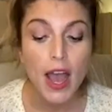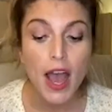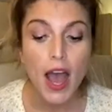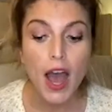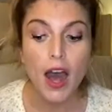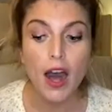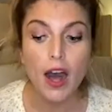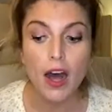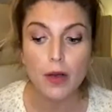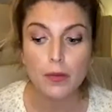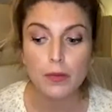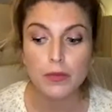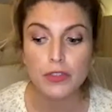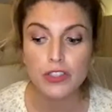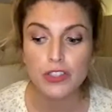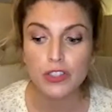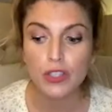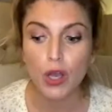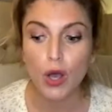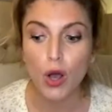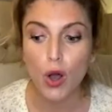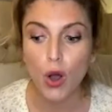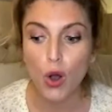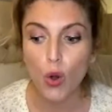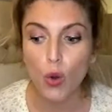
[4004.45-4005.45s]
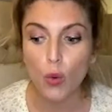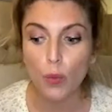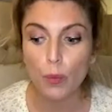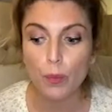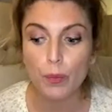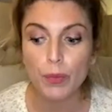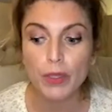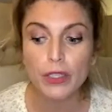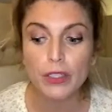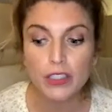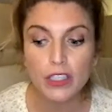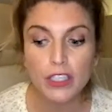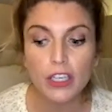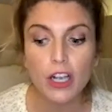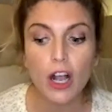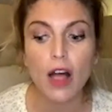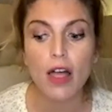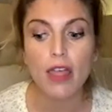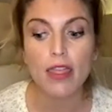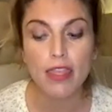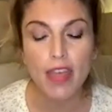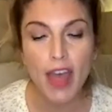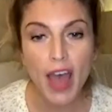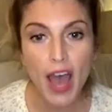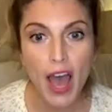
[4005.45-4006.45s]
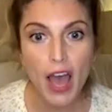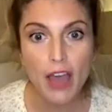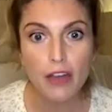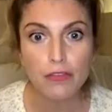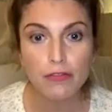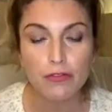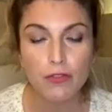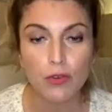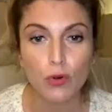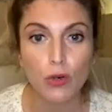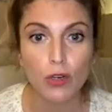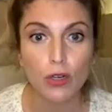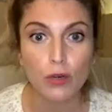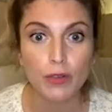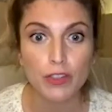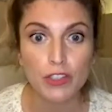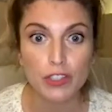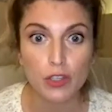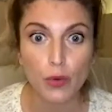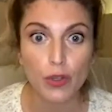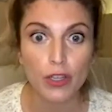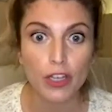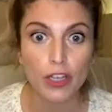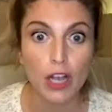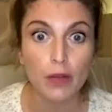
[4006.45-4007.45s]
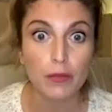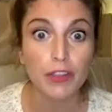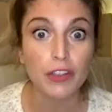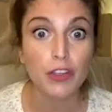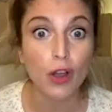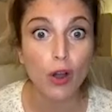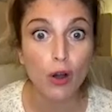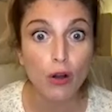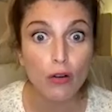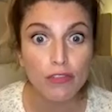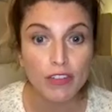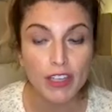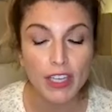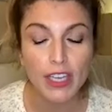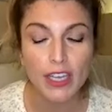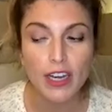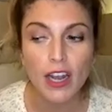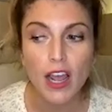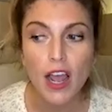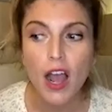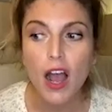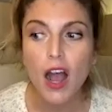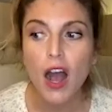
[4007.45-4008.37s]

Um, so building on that for what's going on with COVID,